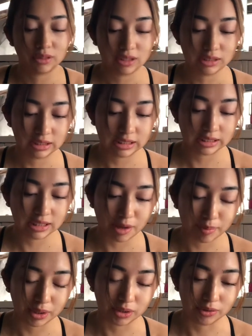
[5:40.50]

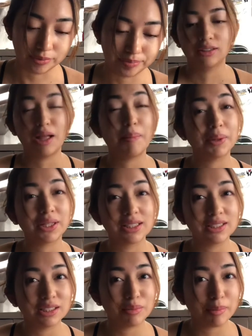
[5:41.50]
Sinasabi ko. Dapat
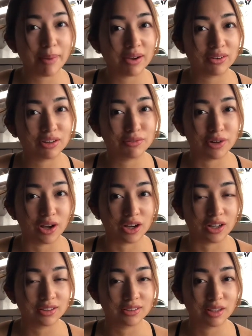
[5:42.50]
kasi, di ba, bago nag-vlog,
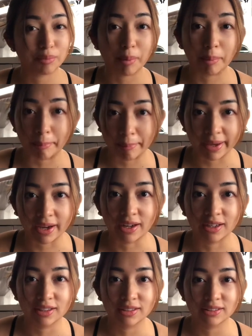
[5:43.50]

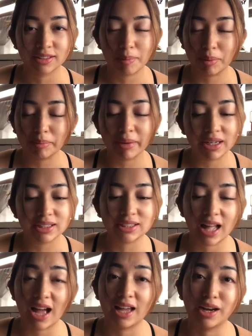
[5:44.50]
nagpa-prepare. Dapat may
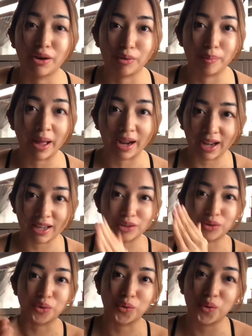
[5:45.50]
listahan ako para, you
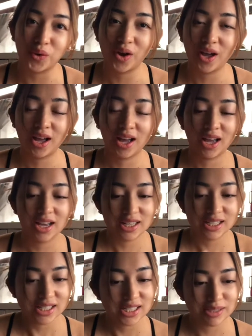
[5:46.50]
know,
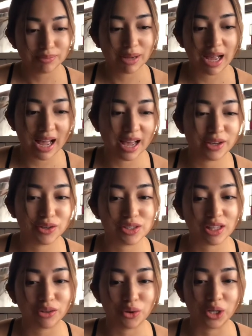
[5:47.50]
maayos
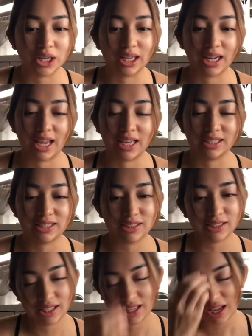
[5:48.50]
at organized.
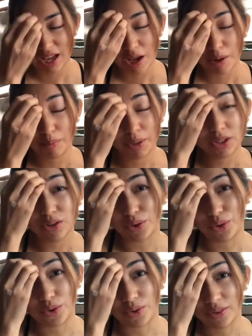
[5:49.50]
But, you
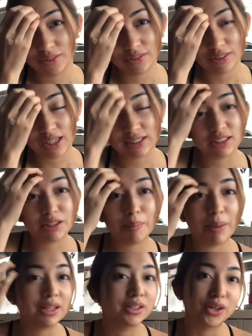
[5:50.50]
know, as a
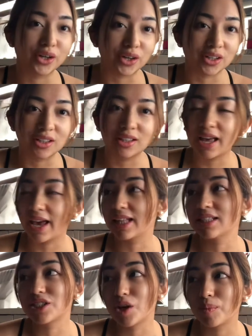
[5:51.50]
tamad girl
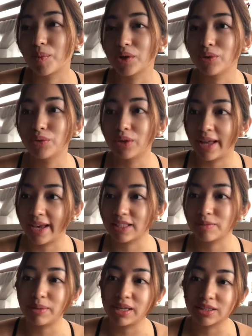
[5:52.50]
and someone who likes
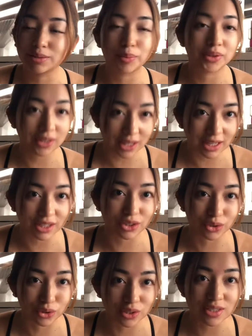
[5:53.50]
being
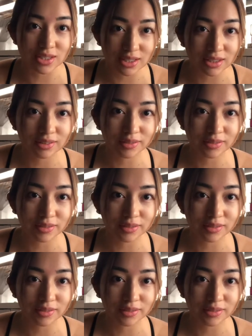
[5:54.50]
spontaneous,